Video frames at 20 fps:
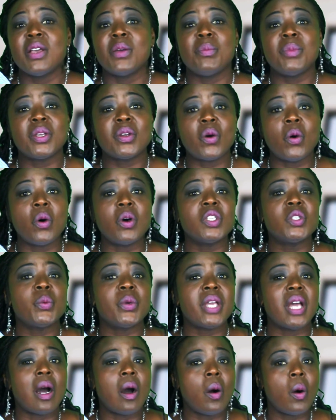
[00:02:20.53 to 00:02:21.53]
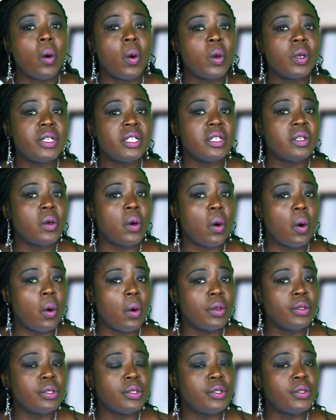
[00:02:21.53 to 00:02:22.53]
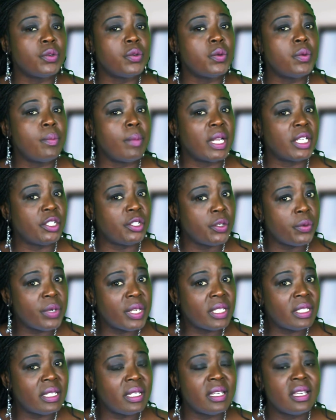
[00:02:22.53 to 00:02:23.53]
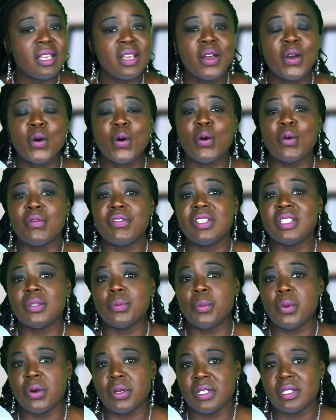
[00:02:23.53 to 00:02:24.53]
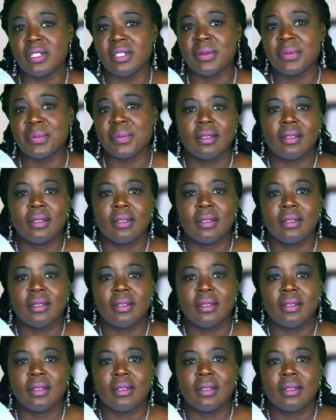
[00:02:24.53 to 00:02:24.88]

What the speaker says: because we are holding on to maturity of this bond.